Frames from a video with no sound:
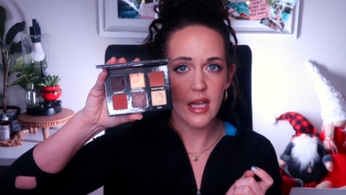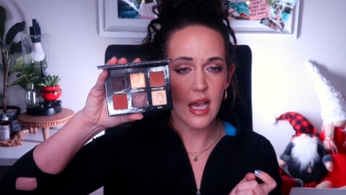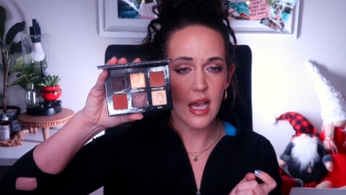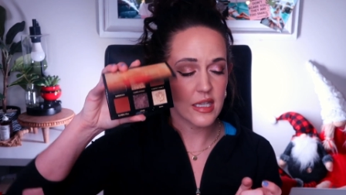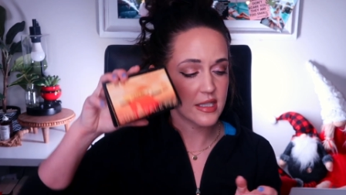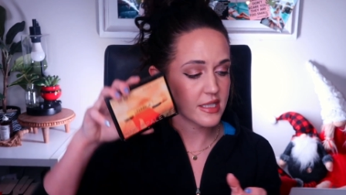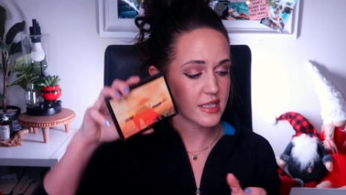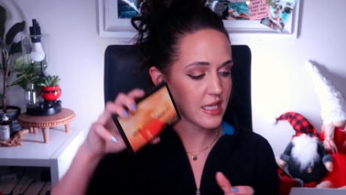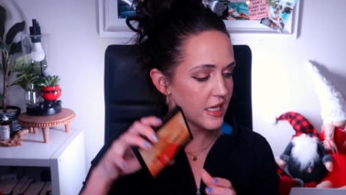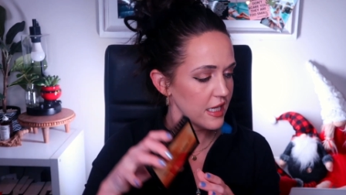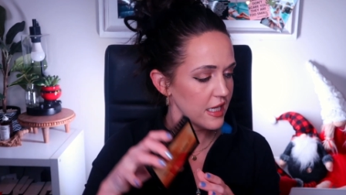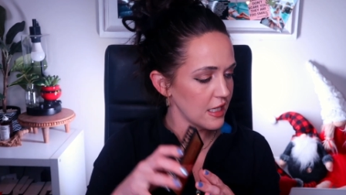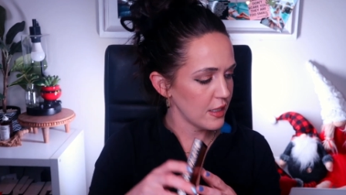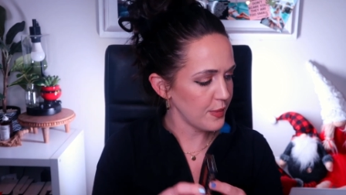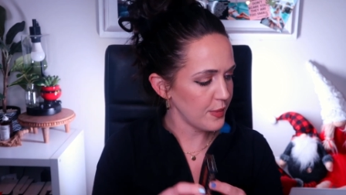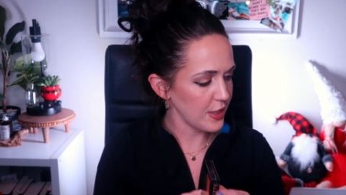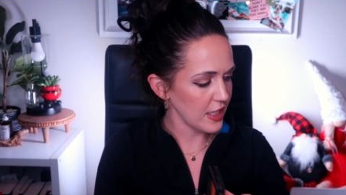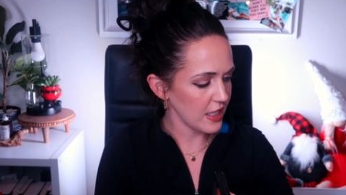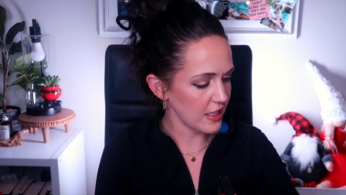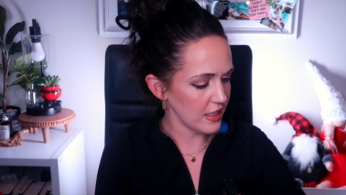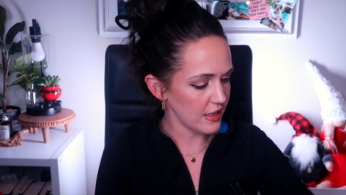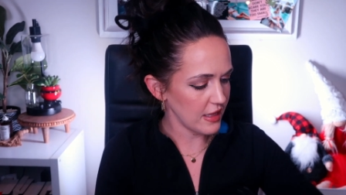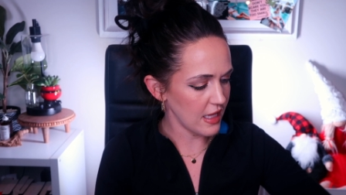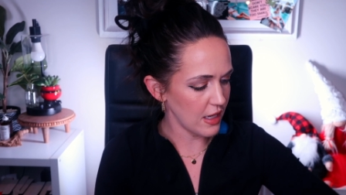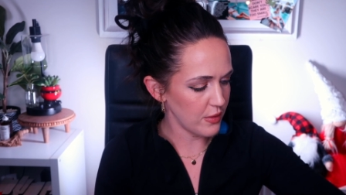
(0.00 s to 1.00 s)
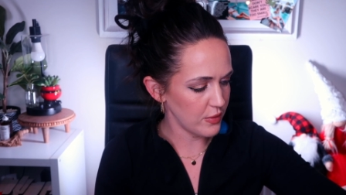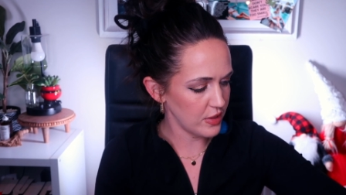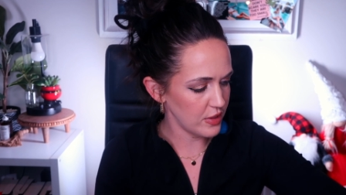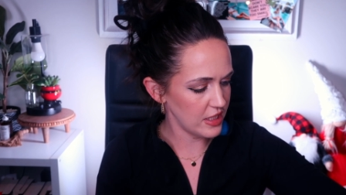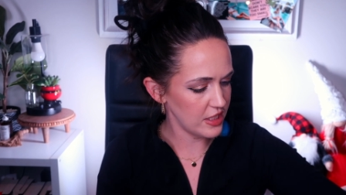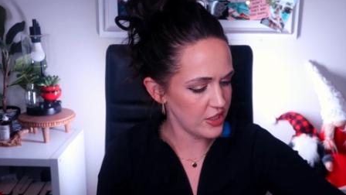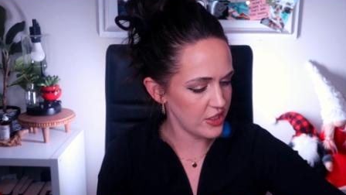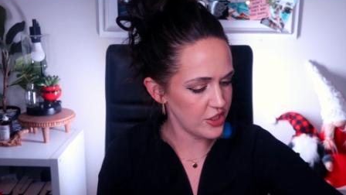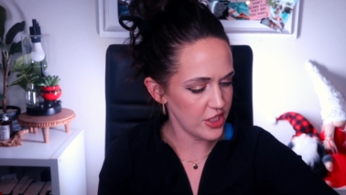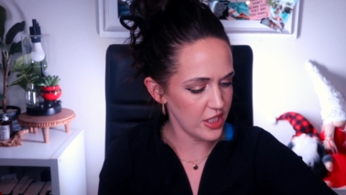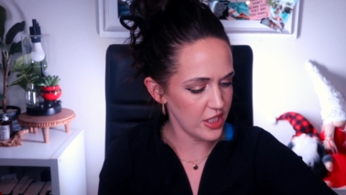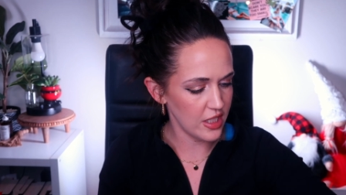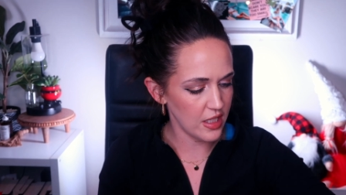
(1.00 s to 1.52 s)
Yes, I hit a pan in that one
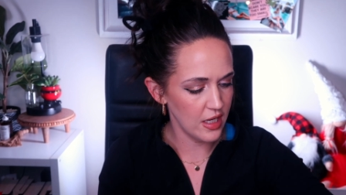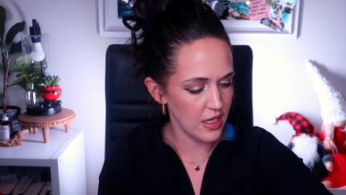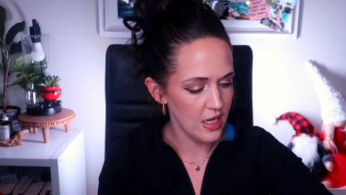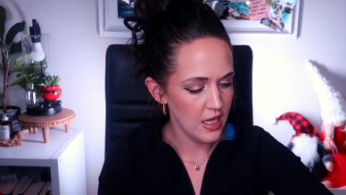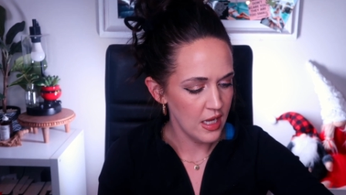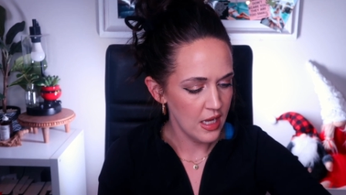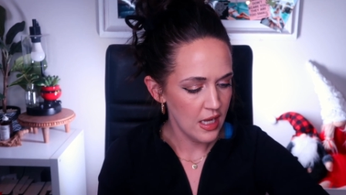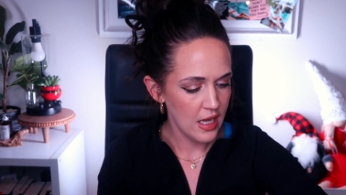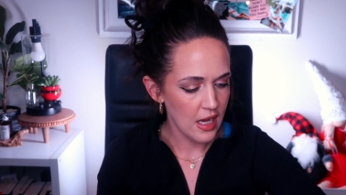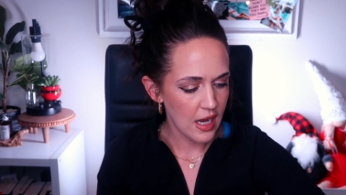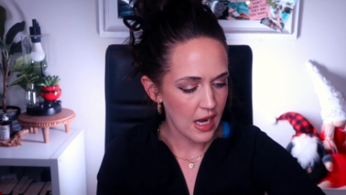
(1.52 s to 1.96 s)
this year.